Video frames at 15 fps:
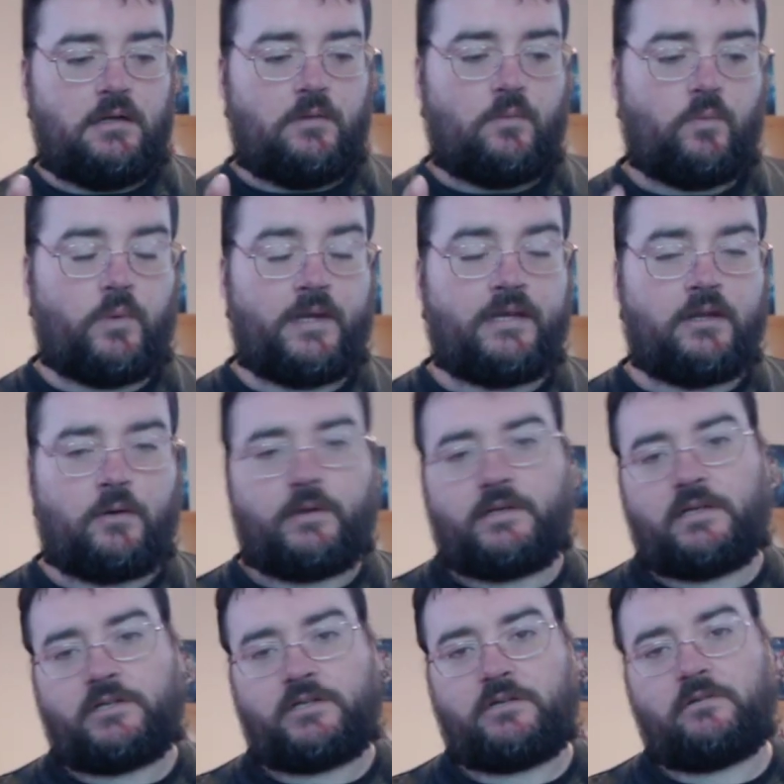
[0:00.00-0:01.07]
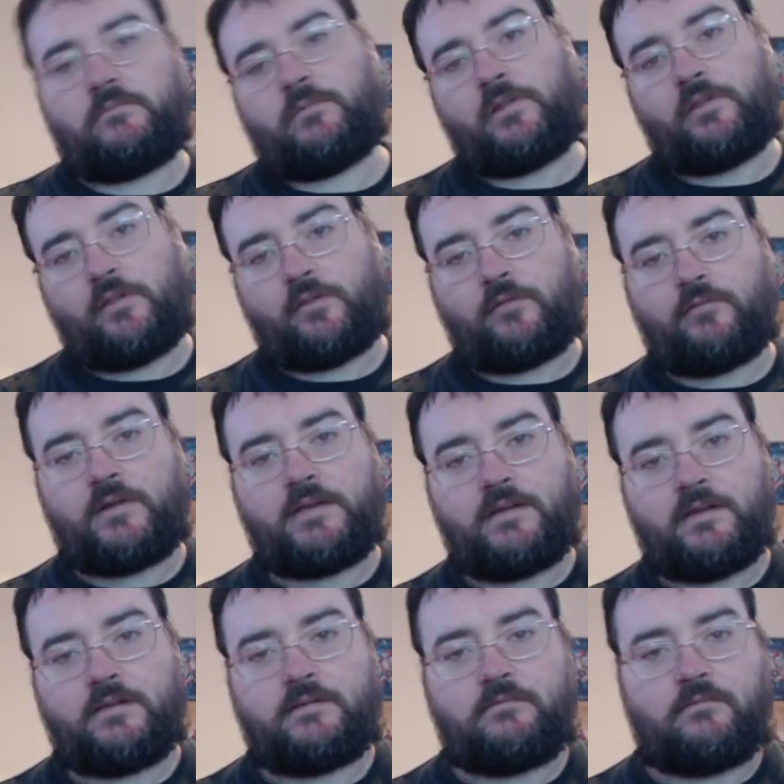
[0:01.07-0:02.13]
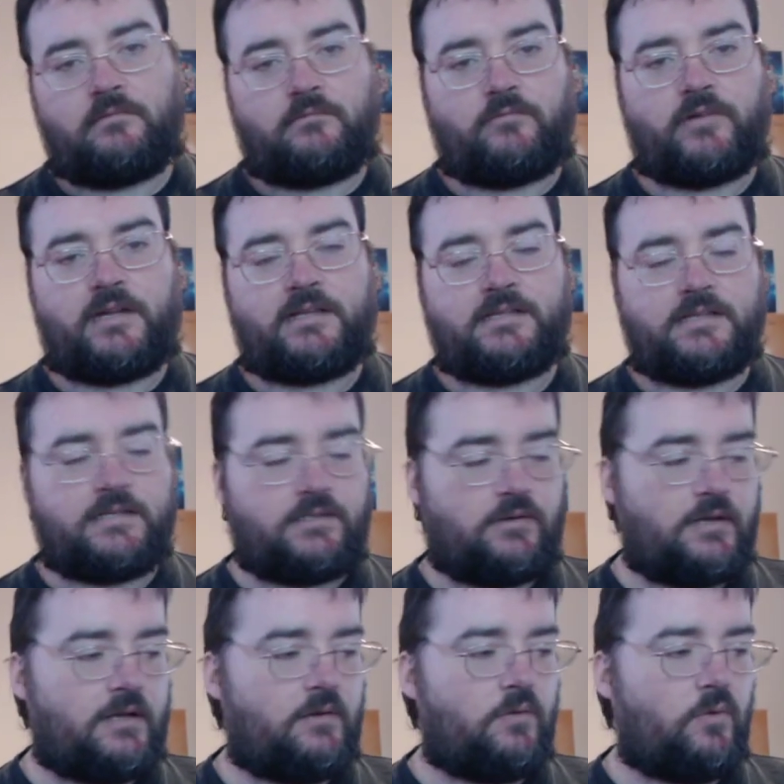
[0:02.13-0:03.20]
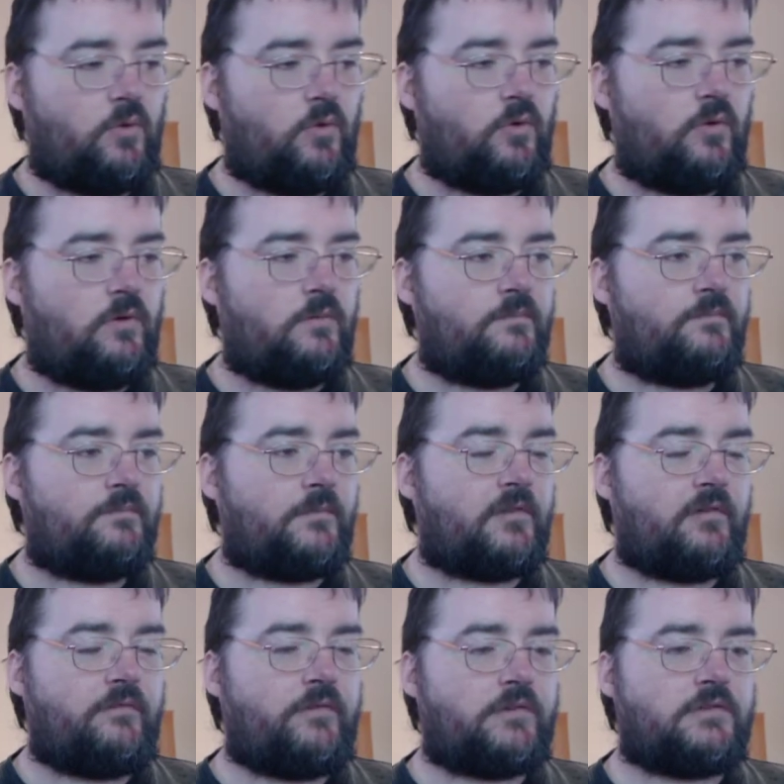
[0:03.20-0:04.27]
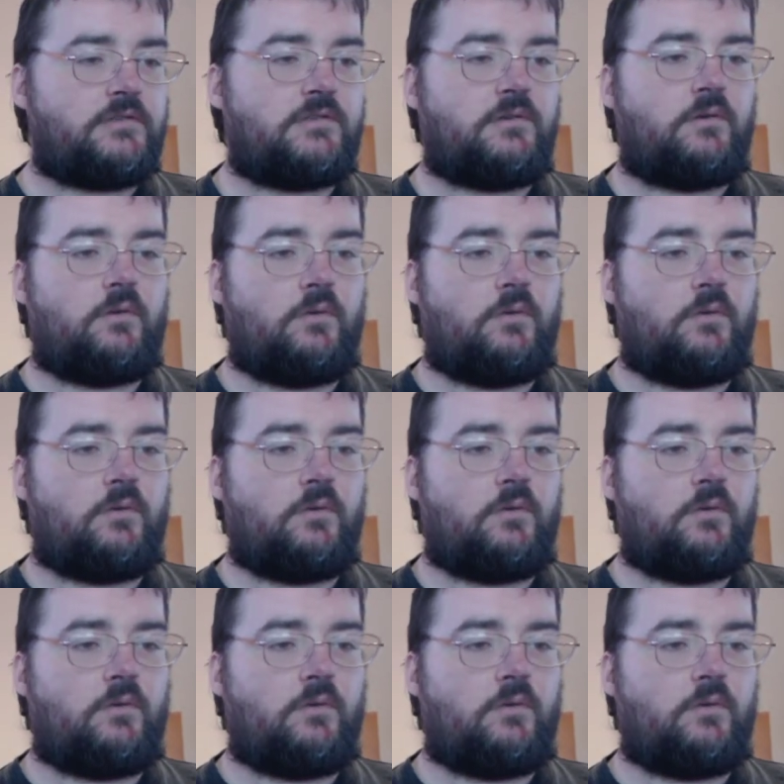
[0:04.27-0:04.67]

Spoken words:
window edition with the 3 releases on it, or 3 versions,